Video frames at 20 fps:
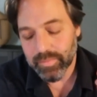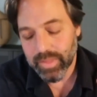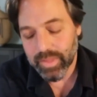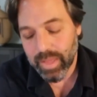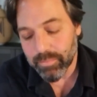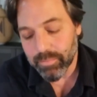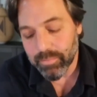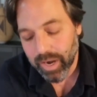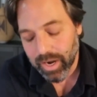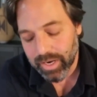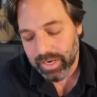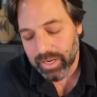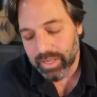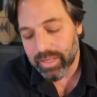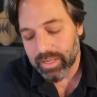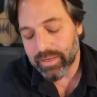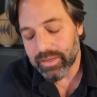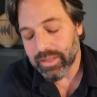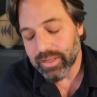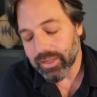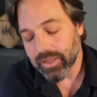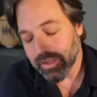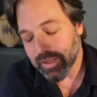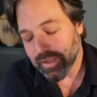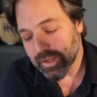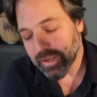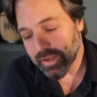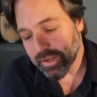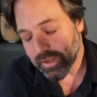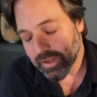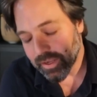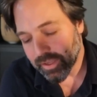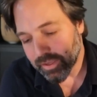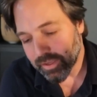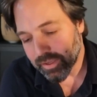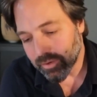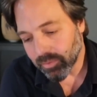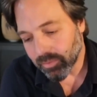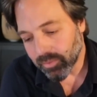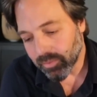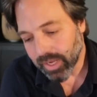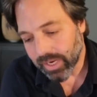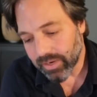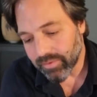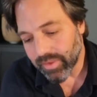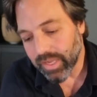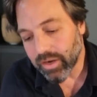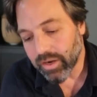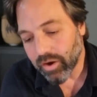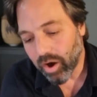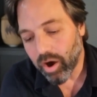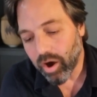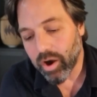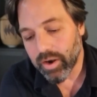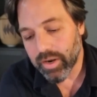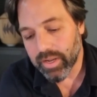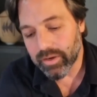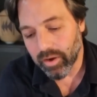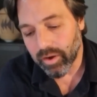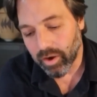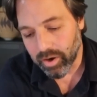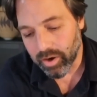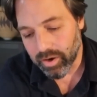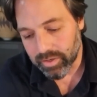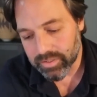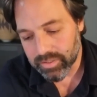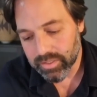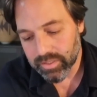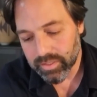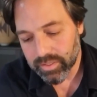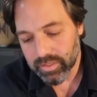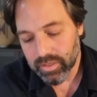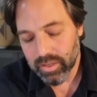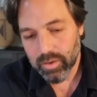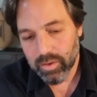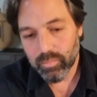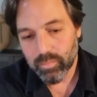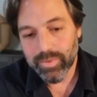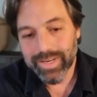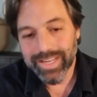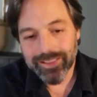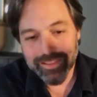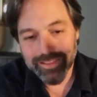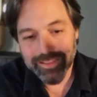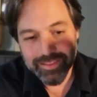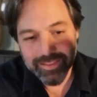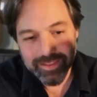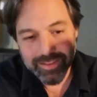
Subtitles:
embodied, you know, kind of incarnate art with